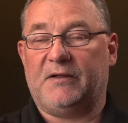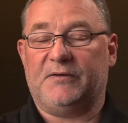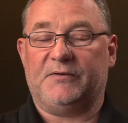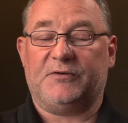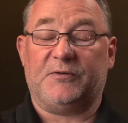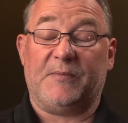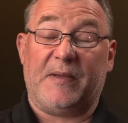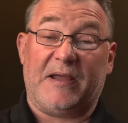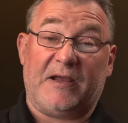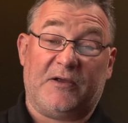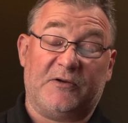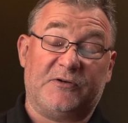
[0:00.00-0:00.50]

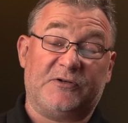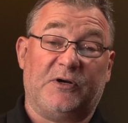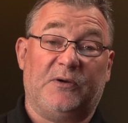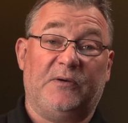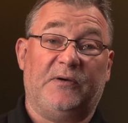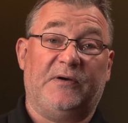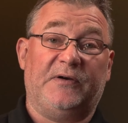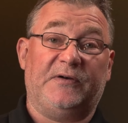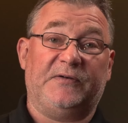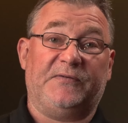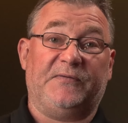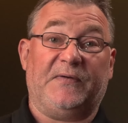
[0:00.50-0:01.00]
domain
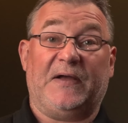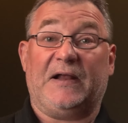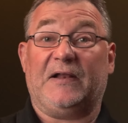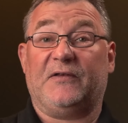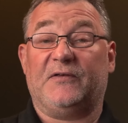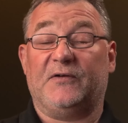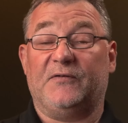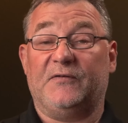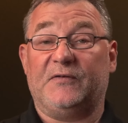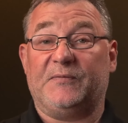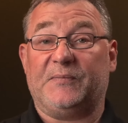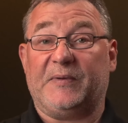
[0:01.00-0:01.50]
controllers, file
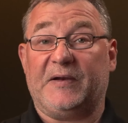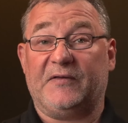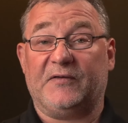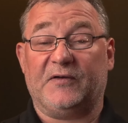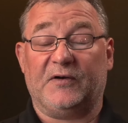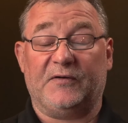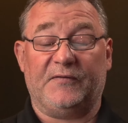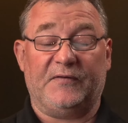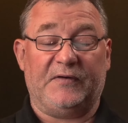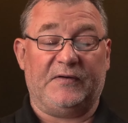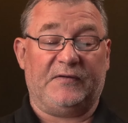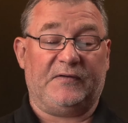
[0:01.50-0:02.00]
servers, print
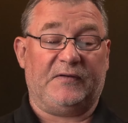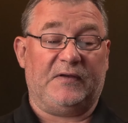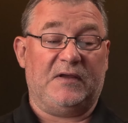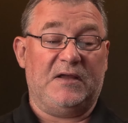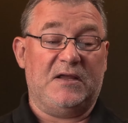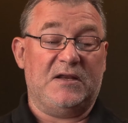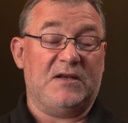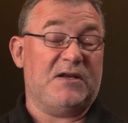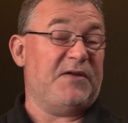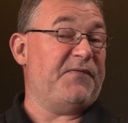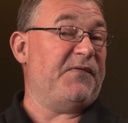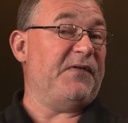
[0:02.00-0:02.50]
servers,
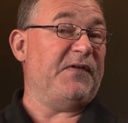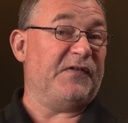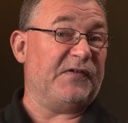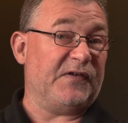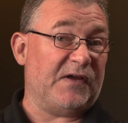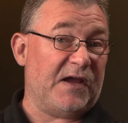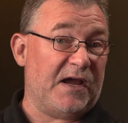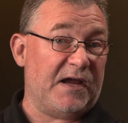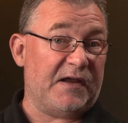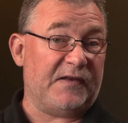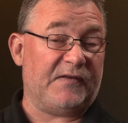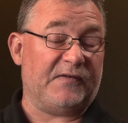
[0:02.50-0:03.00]
different
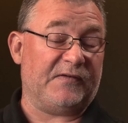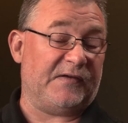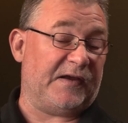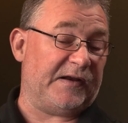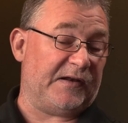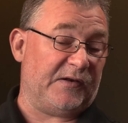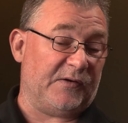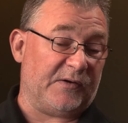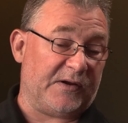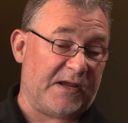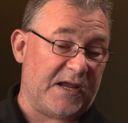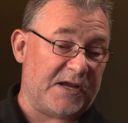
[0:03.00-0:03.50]
sites,
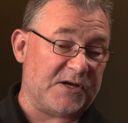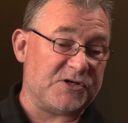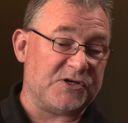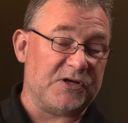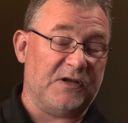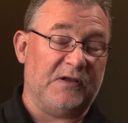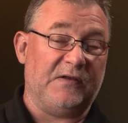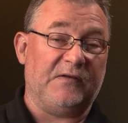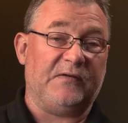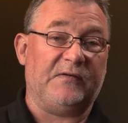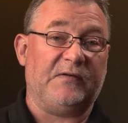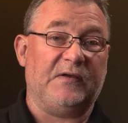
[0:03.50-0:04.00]
site
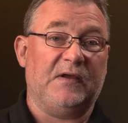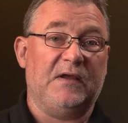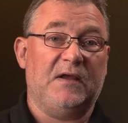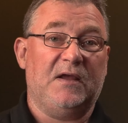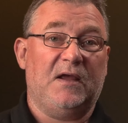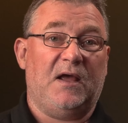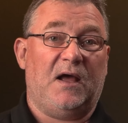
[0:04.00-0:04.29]
locations,